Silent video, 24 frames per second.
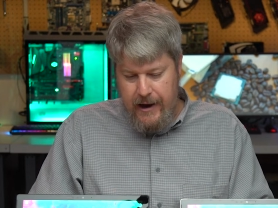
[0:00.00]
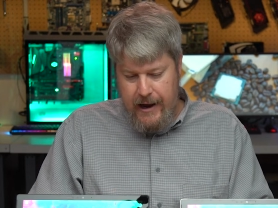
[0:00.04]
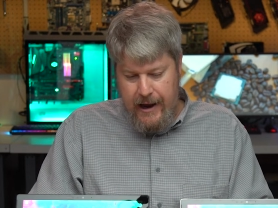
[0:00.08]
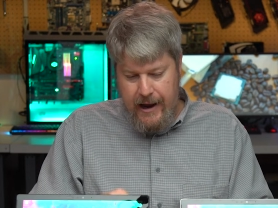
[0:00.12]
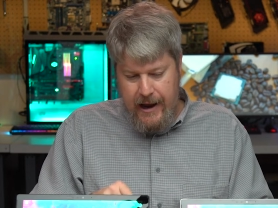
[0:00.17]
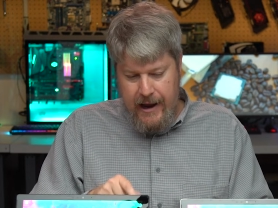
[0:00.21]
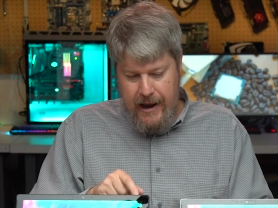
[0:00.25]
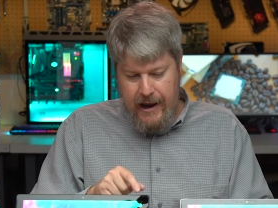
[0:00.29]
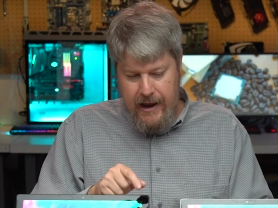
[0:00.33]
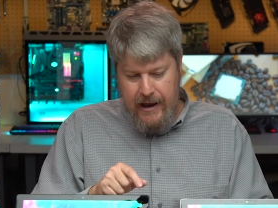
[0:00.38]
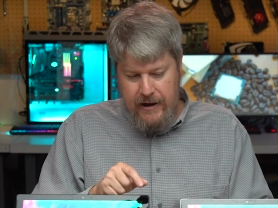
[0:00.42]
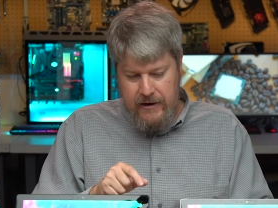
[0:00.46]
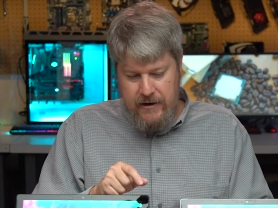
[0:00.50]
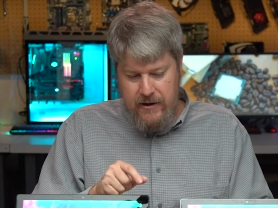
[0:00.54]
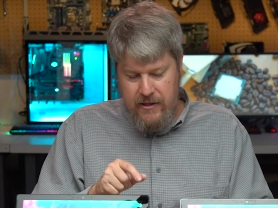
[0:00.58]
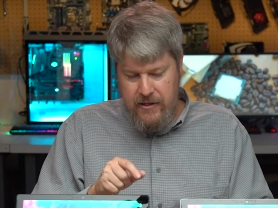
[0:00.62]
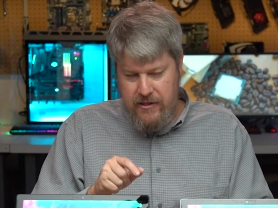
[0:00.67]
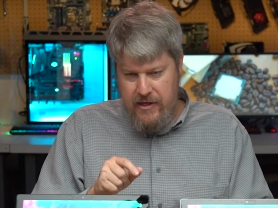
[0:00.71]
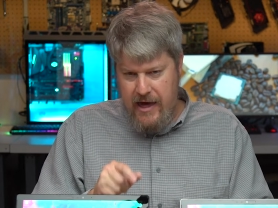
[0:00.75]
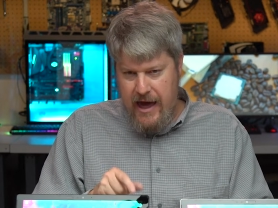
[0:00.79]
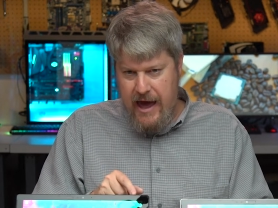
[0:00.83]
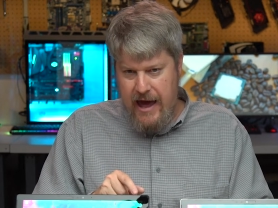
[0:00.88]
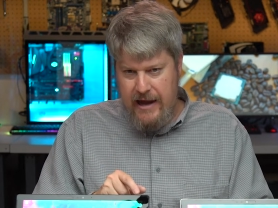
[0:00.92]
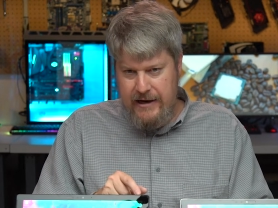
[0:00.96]
and
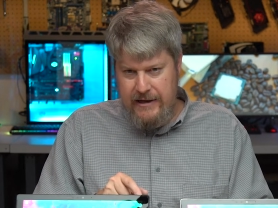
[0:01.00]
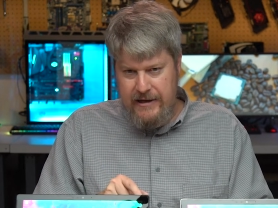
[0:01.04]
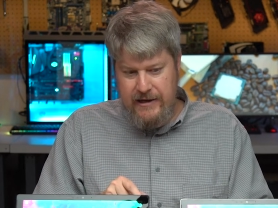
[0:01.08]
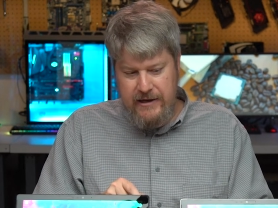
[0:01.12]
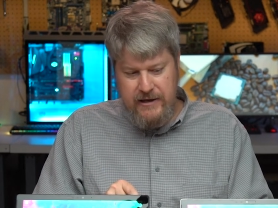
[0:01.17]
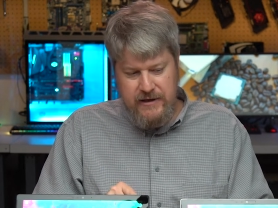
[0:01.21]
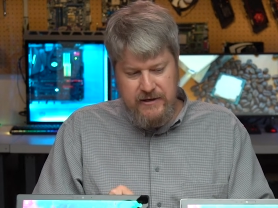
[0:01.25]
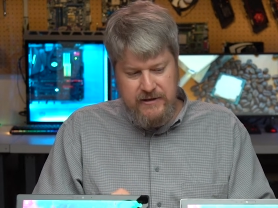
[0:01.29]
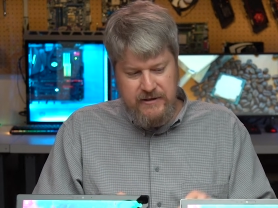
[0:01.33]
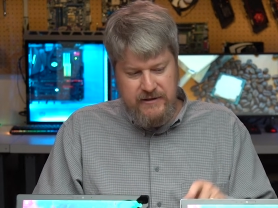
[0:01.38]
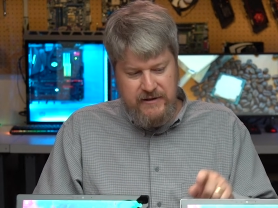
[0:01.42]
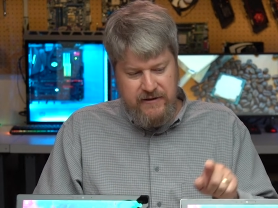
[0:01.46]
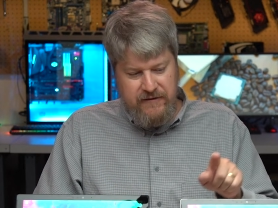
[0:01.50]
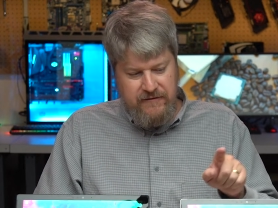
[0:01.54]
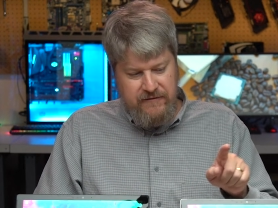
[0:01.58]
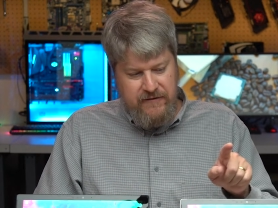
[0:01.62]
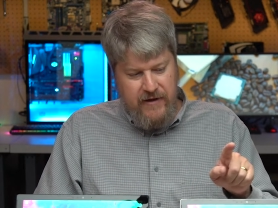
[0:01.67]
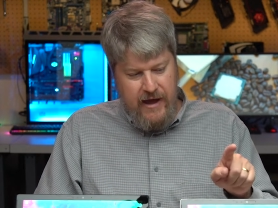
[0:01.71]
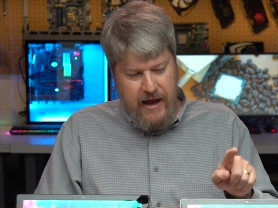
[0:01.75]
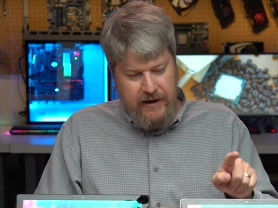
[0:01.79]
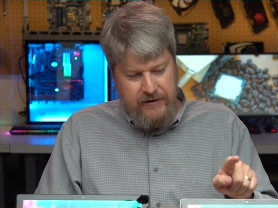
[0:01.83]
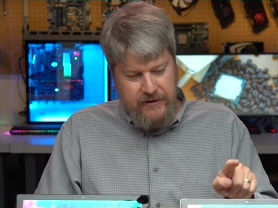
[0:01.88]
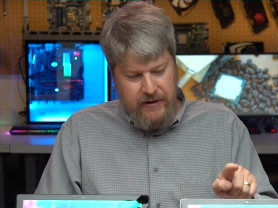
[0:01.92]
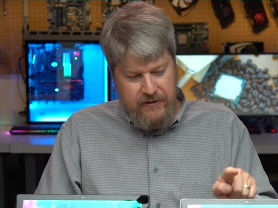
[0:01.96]
that is the
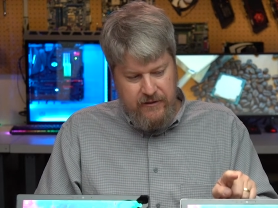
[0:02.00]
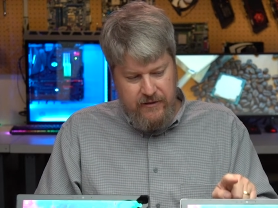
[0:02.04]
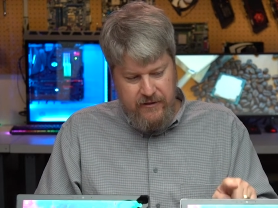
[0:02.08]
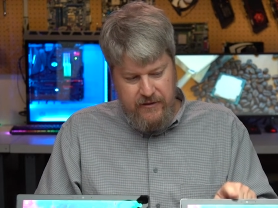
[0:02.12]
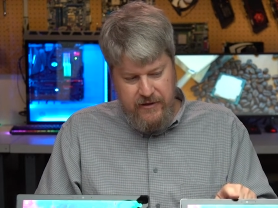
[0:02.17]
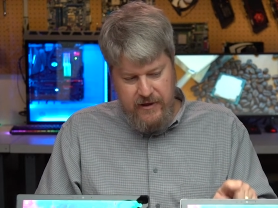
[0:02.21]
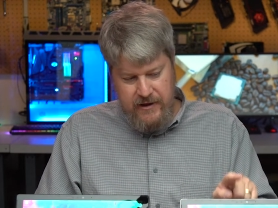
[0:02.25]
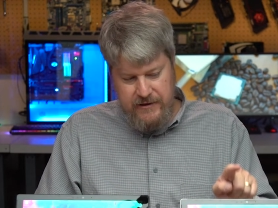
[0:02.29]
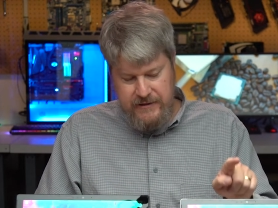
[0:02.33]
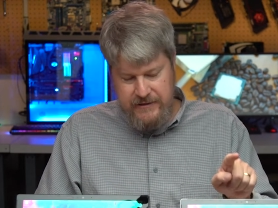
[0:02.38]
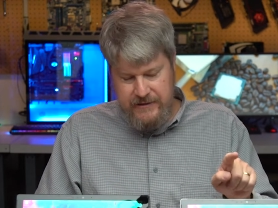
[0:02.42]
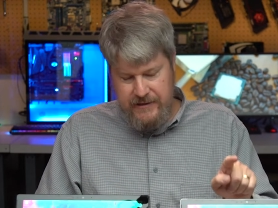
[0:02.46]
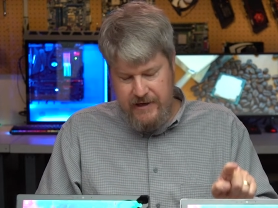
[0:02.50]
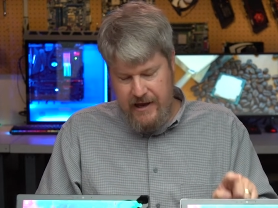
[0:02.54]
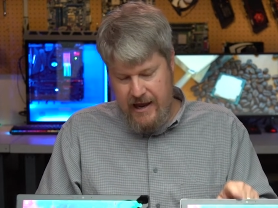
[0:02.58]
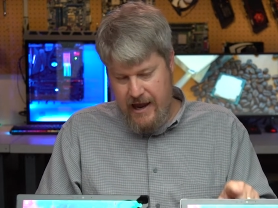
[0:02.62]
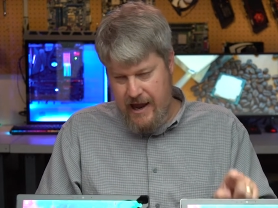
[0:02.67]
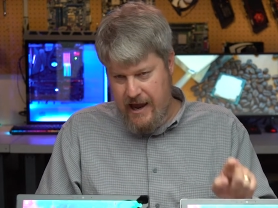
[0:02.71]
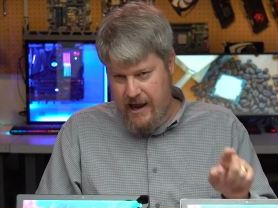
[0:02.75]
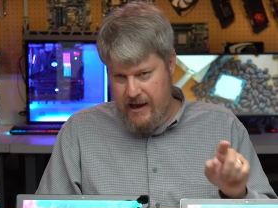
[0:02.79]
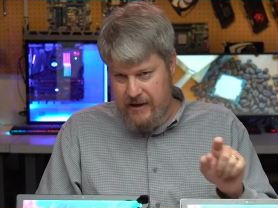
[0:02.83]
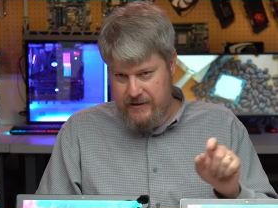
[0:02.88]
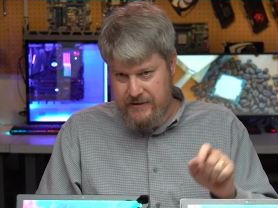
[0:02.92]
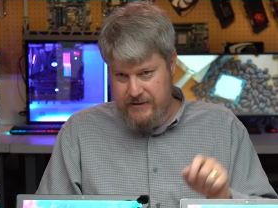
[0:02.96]
fact that this
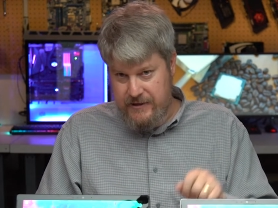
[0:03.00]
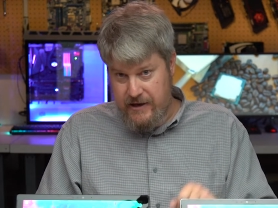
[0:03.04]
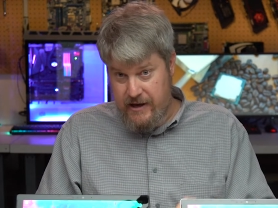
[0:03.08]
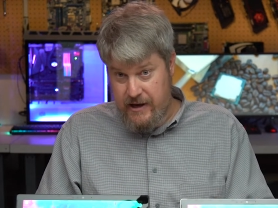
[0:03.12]
has